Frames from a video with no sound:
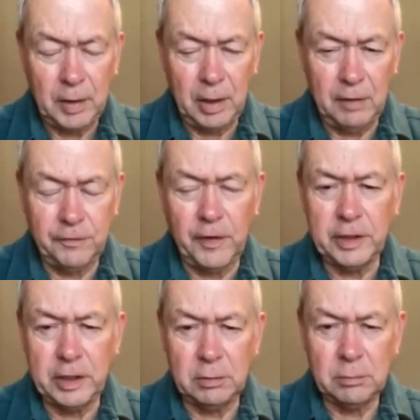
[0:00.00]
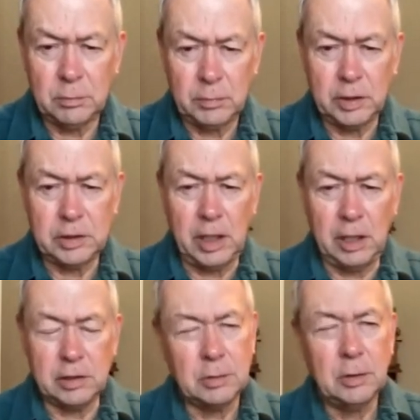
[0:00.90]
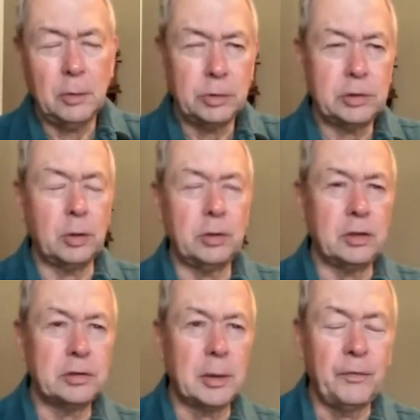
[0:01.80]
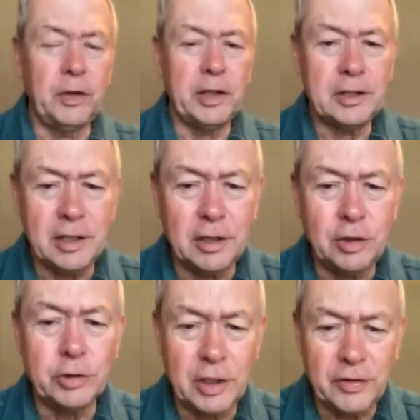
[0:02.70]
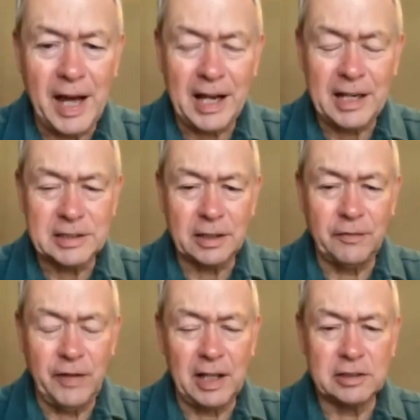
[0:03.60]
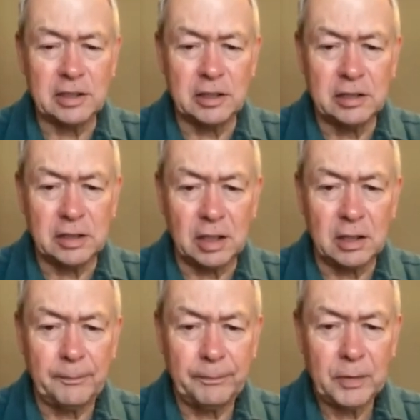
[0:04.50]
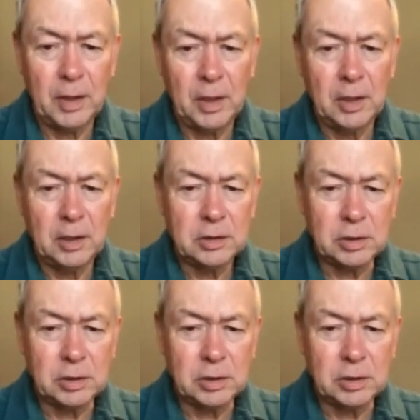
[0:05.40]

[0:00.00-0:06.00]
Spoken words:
and funding the change. So there's some validity in using that as a valid statistic. Okay.